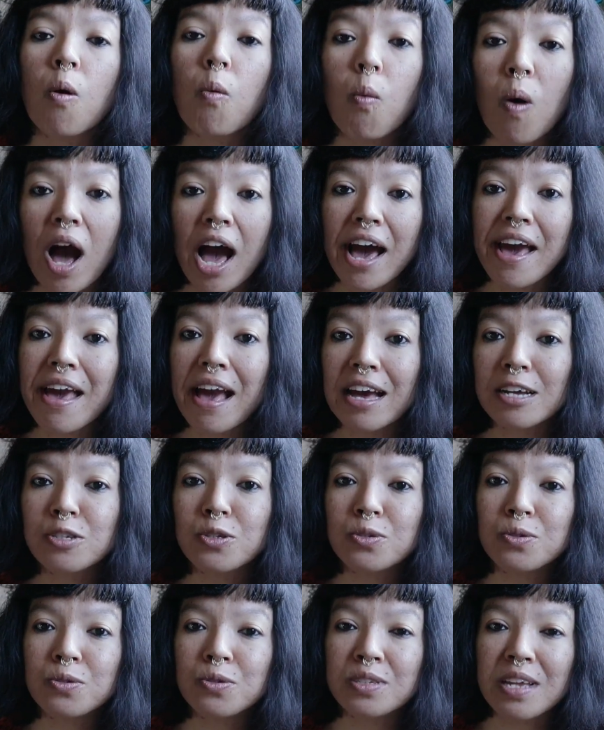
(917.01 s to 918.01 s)
Why I
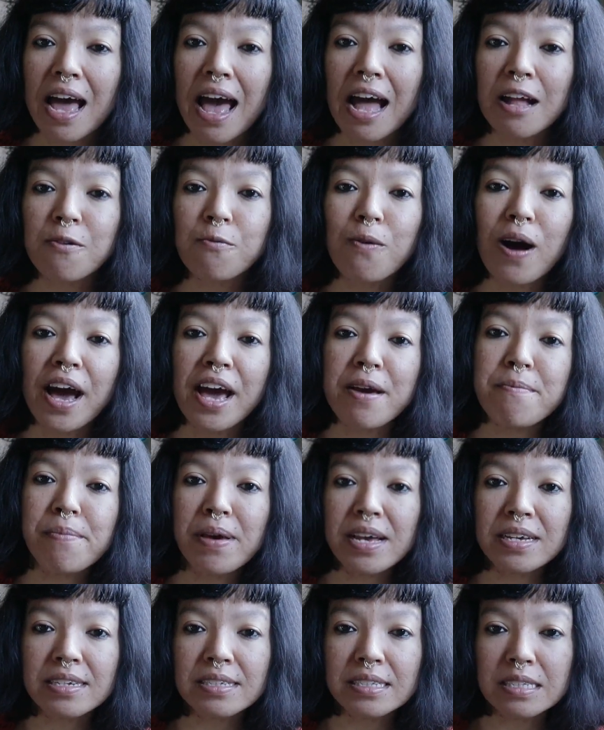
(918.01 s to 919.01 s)
do that, why I
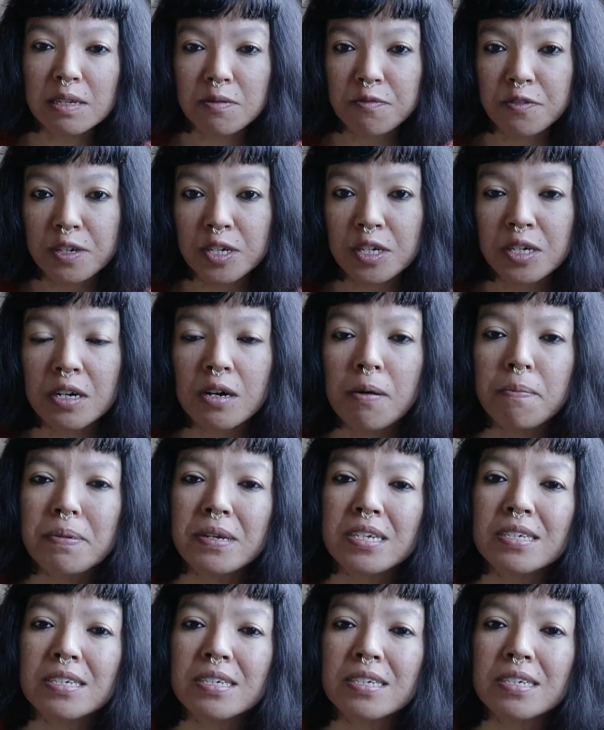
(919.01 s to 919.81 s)
make it difficult?